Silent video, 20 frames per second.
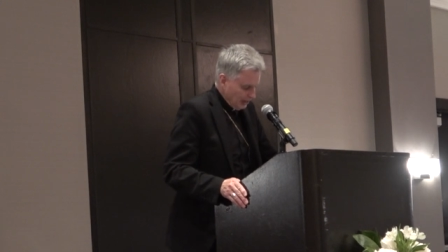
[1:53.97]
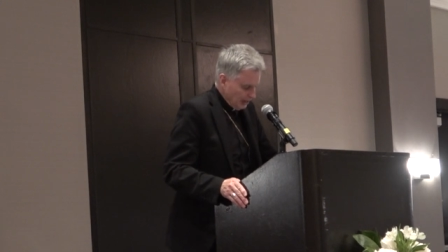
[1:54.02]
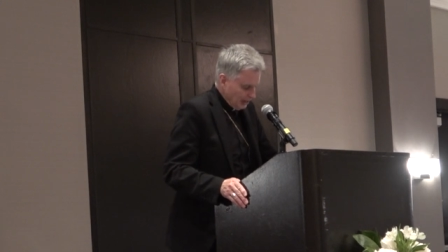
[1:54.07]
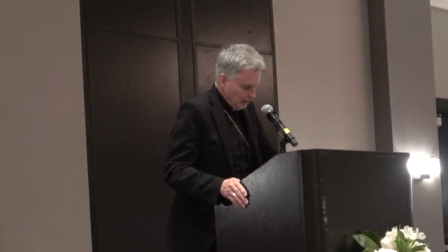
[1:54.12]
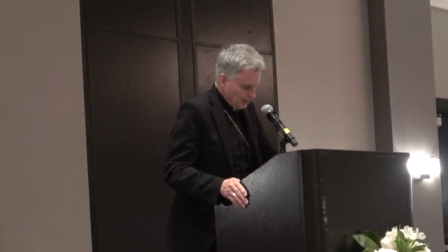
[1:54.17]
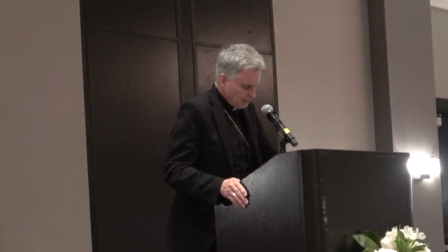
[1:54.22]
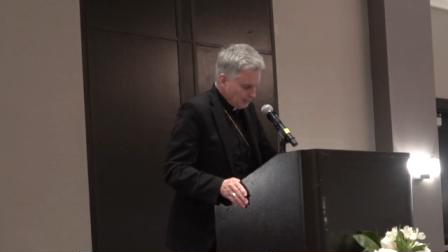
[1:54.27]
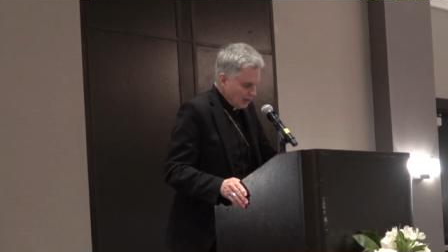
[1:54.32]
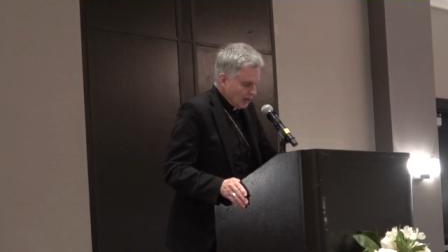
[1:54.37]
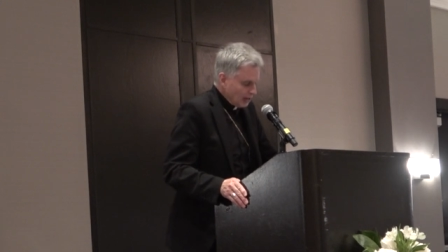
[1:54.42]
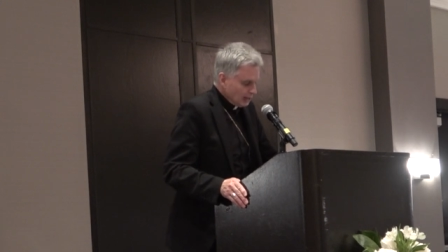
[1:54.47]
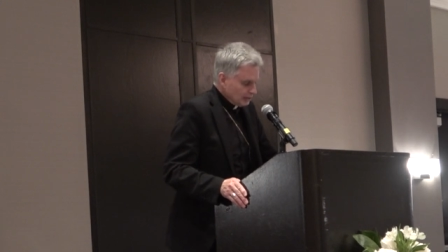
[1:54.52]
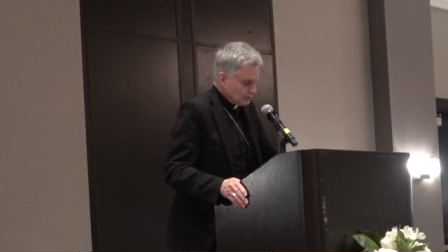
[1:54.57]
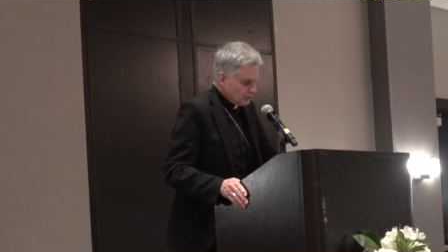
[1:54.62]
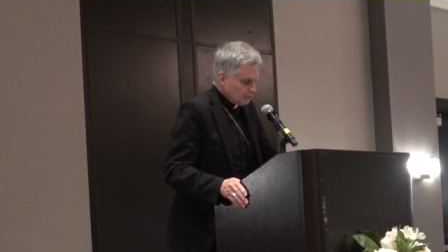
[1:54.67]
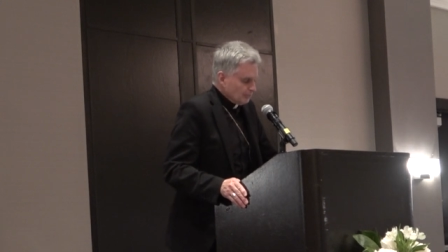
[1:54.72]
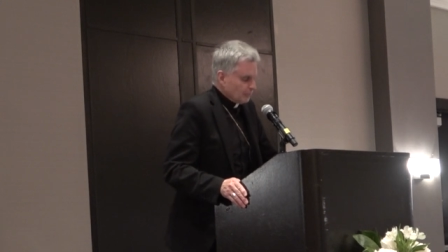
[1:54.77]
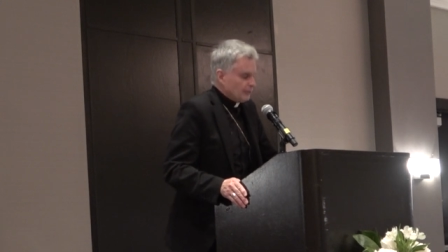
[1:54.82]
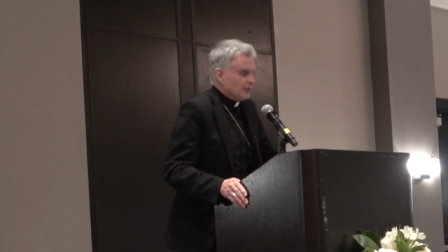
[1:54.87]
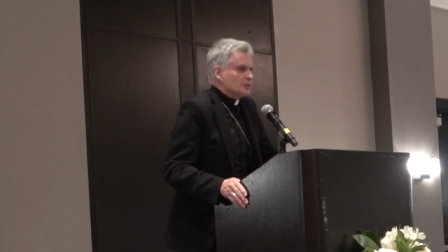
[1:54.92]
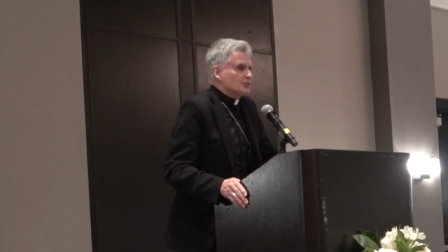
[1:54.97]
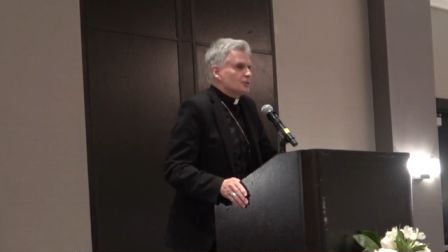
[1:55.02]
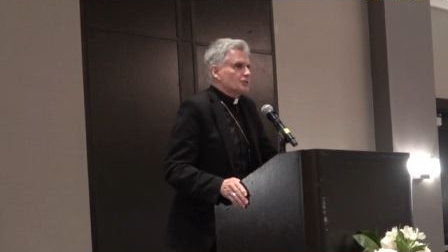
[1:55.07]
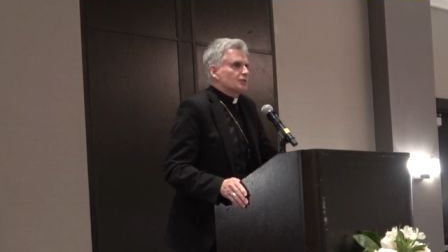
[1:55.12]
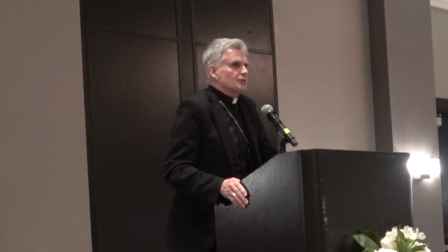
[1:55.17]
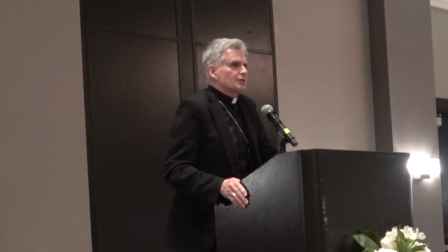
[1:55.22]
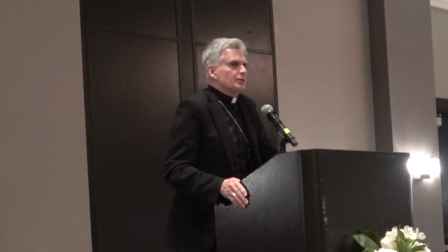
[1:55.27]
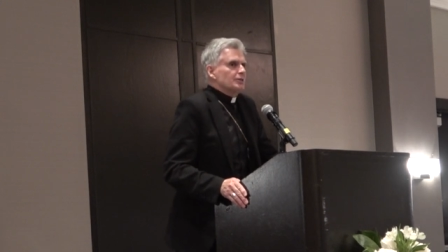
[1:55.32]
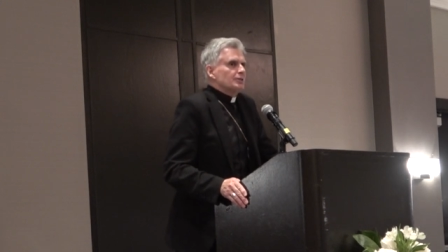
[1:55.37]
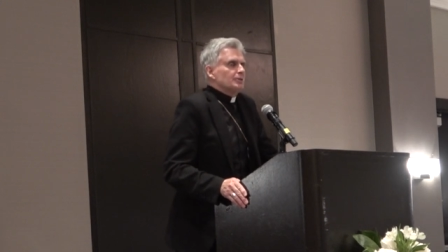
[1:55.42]
I like to
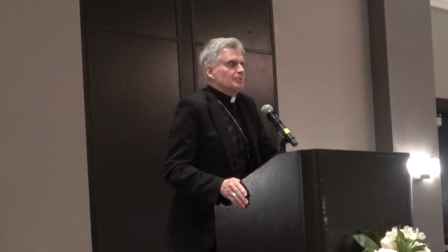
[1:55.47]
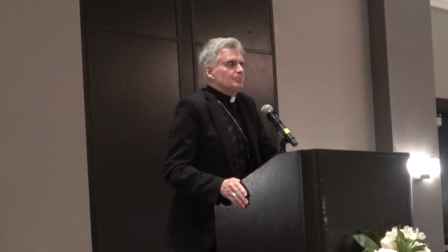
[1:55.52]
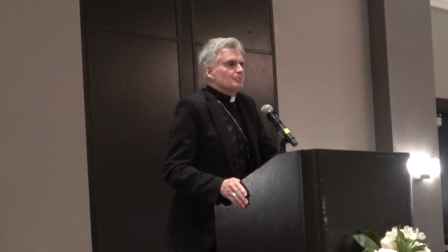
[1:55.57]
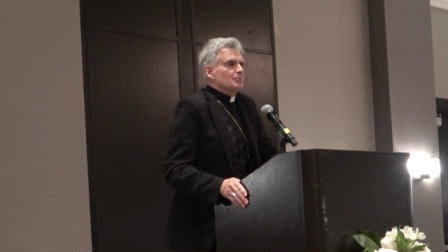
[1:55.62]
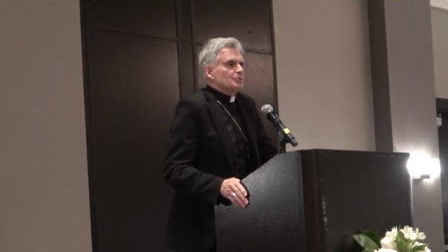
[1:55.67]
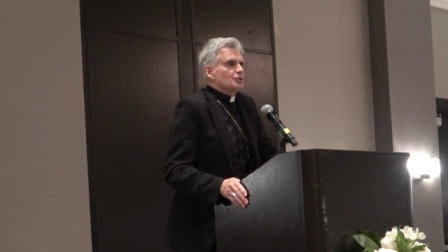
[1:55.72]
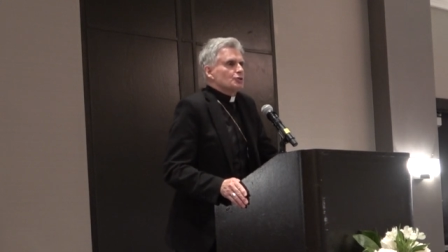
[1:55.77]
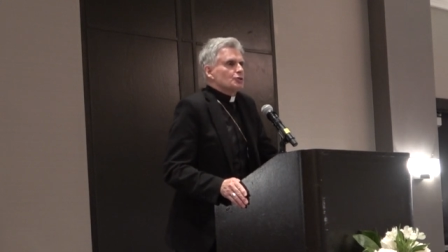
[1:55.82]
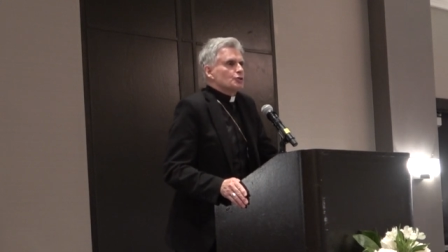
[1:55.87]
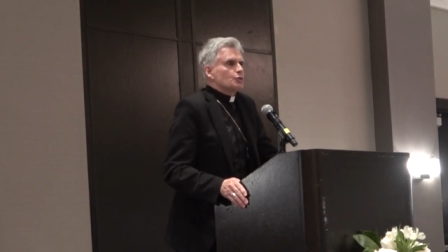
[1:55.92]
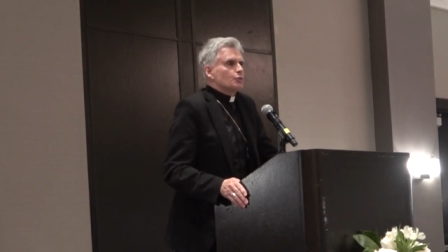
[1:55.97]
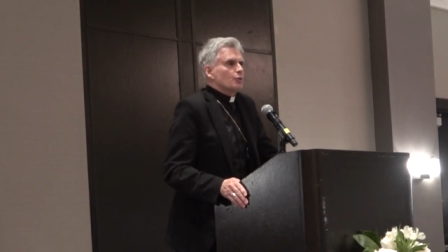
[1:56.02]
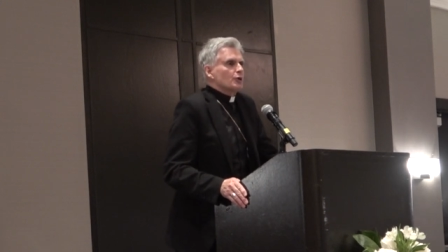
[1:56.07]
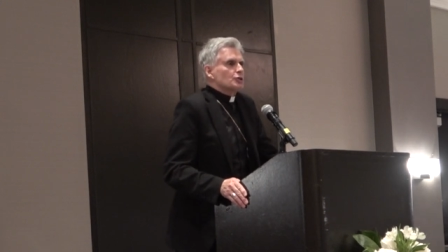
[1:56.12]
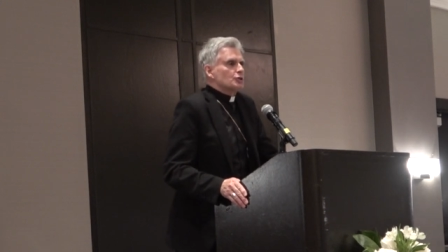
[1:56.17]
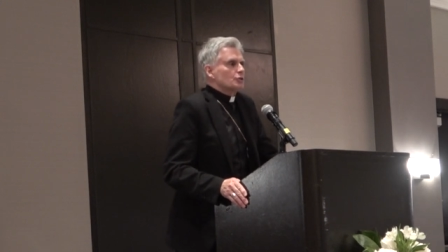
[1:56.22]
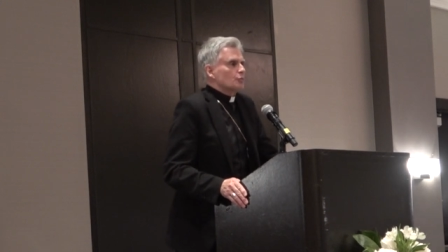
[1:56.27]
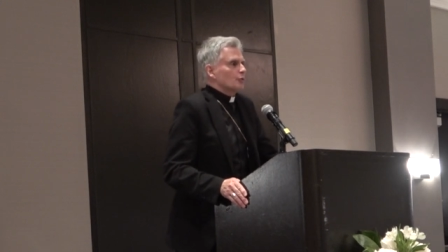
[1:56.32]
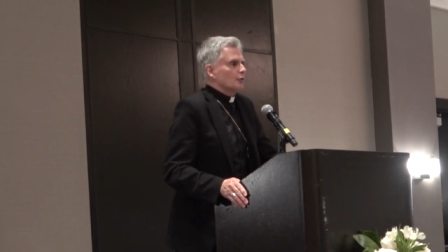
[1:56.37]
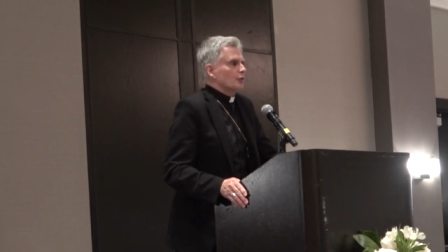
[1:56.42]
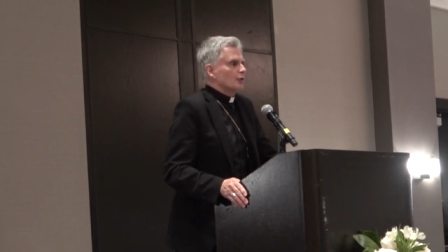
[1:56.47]
place the situation